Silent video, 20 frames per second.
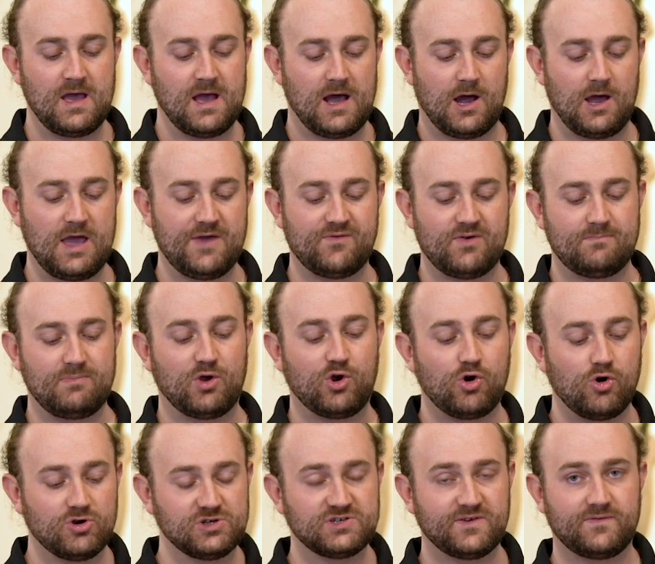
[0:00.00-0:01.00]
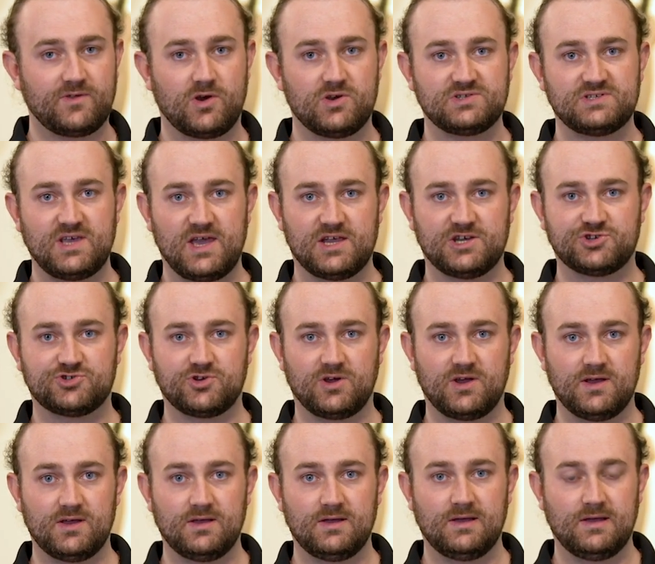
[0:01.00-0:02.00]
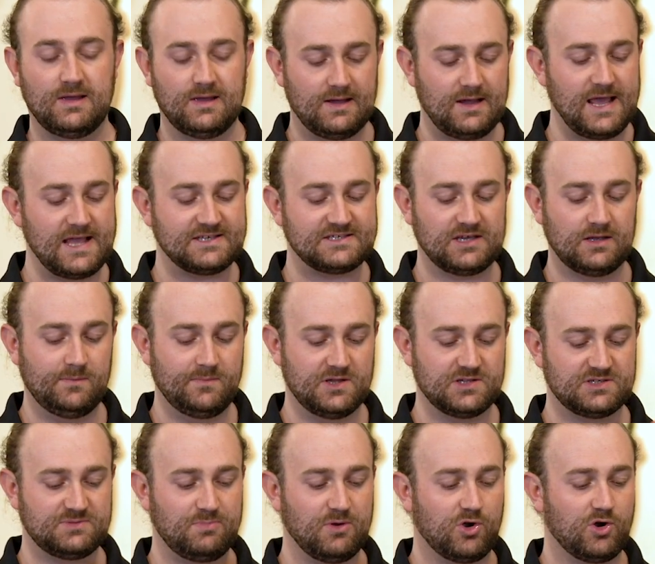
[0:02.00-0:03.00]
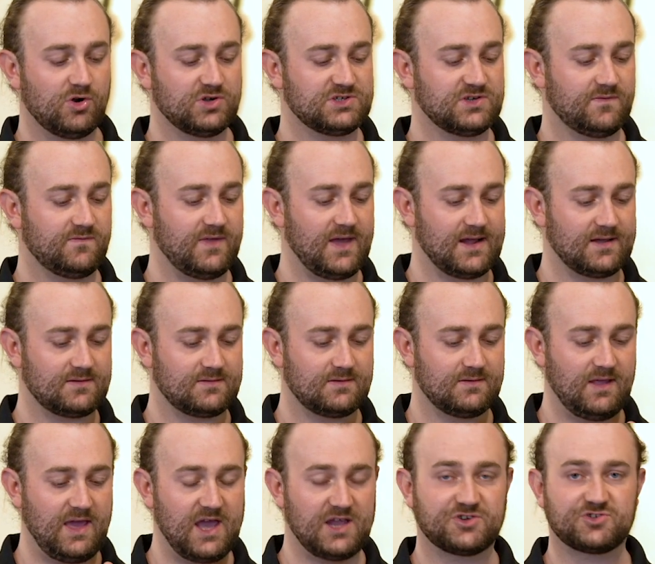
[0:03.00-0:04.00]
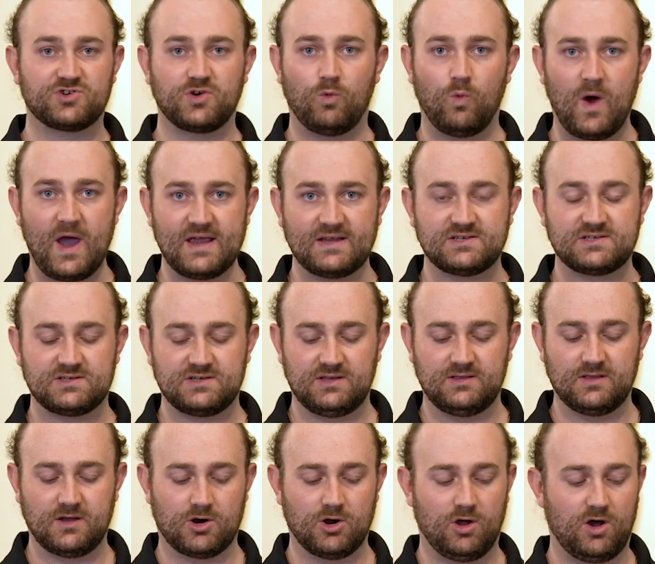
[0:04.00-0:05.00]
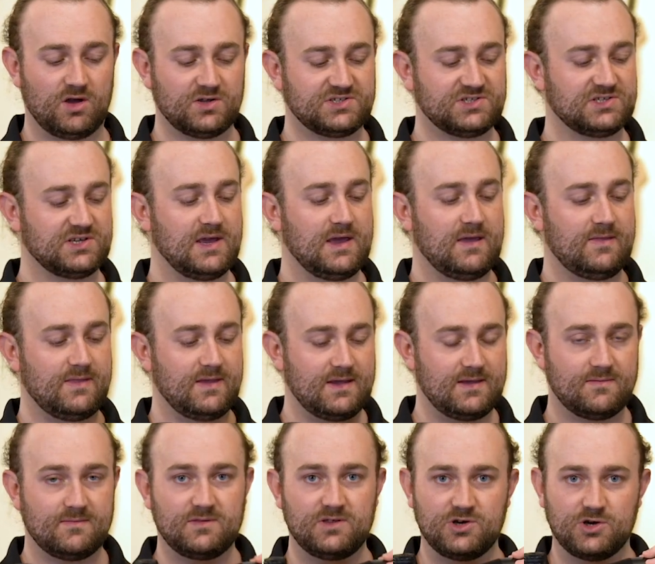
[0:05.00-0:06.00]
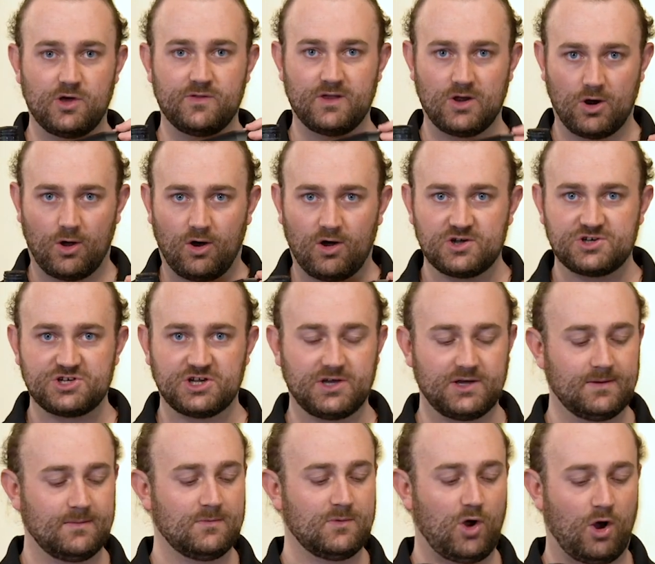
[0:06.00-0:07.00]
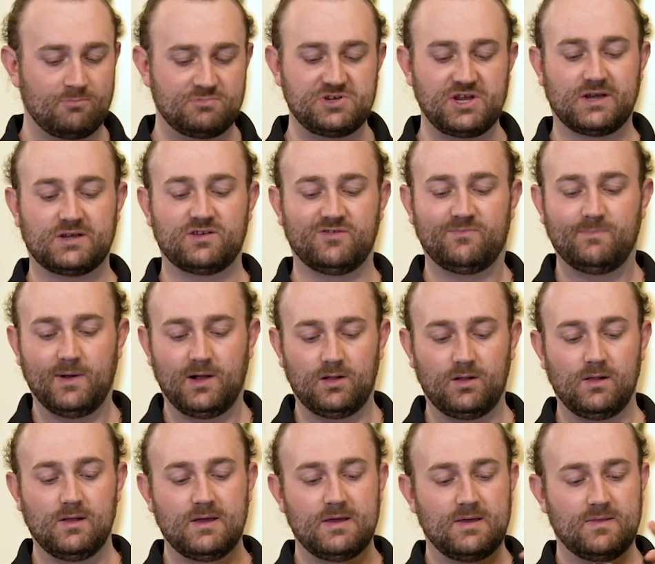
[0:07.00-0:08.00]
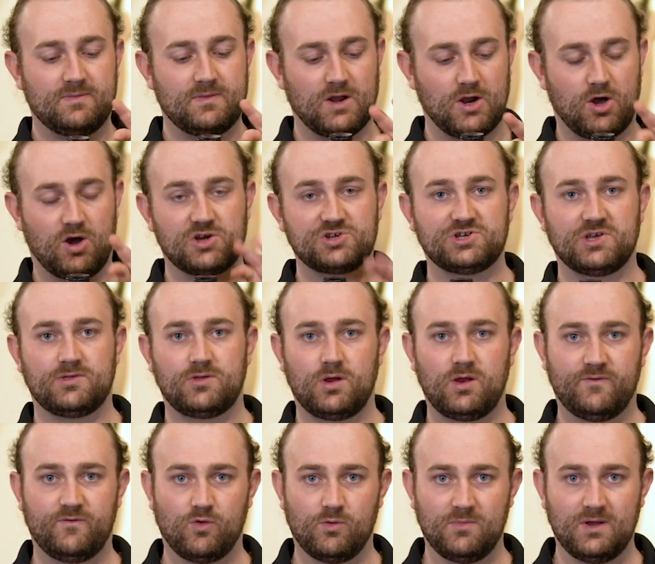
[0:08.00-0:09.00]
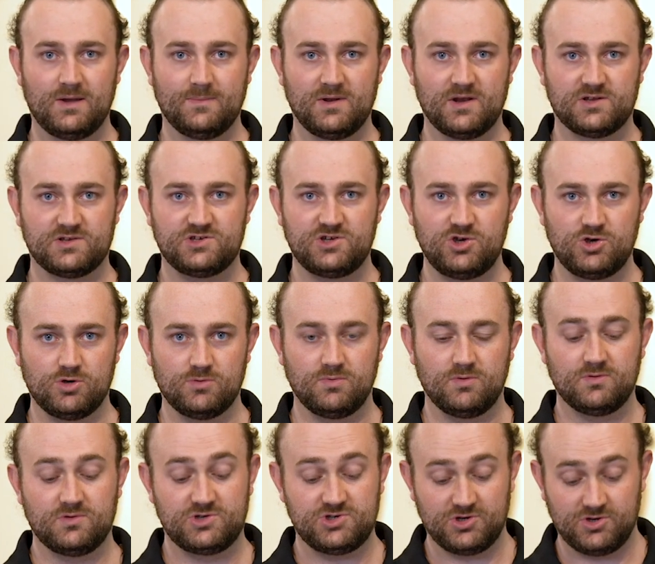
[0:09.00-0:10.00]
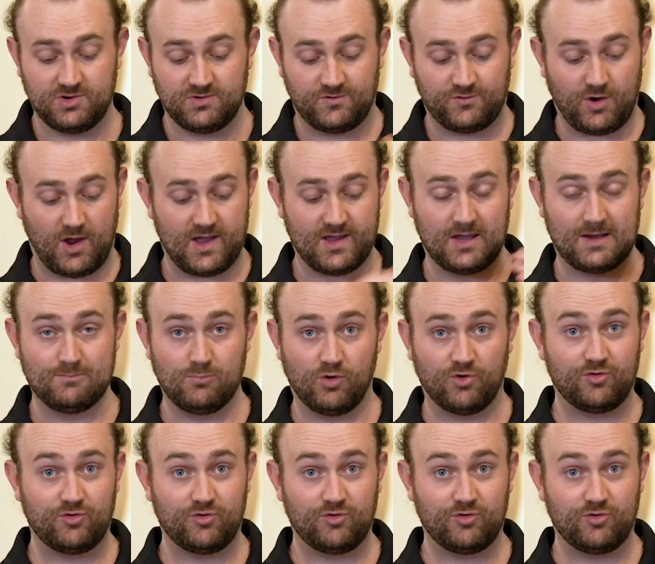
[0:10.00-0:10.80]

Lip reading: However, because of those extra lens elements, because of that extra weight in the glass, that the larger objective bowl, the larger 34mm tube to try and get more